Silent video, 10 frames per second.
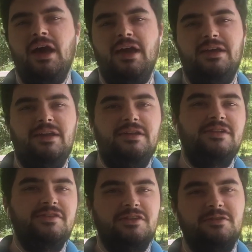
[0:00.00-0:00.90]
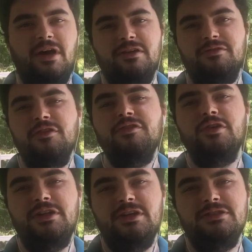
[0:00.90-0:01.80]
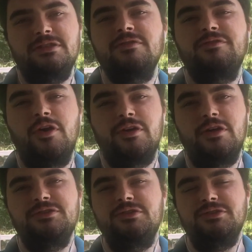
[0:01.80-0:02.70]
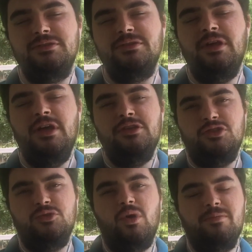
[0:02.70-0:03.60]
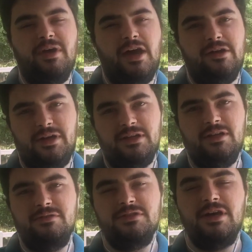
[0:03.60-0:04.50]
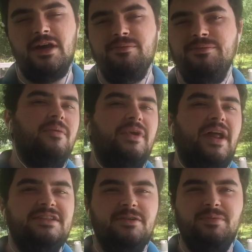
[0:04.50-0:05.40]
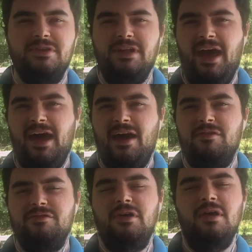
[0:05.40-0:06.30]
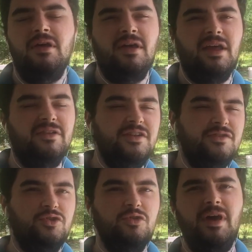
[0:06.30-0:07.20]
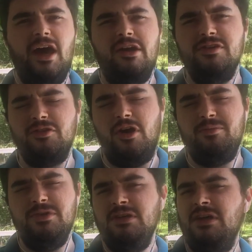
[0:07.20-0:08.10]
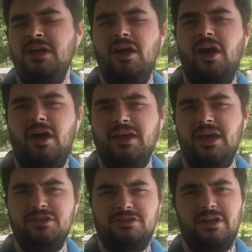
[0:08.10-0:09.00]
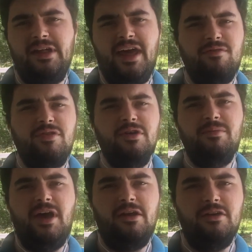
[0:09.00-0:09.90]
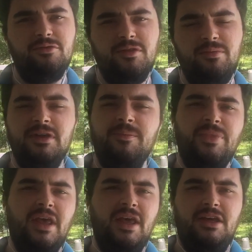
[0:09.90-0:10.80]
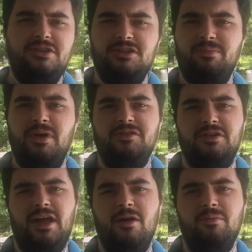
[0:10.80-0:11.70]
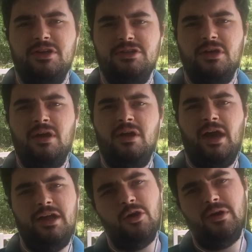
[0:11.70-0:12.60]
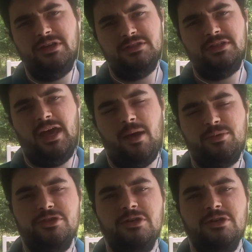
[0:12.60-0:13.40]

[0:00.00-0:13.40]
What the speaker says: I can get a decent amount of footage and photos using just one battery at a given time. But I typically have at least 2 batteries on me. Occasionally I'll have 3 batteries with me. It just depends on how much I know I need to capture.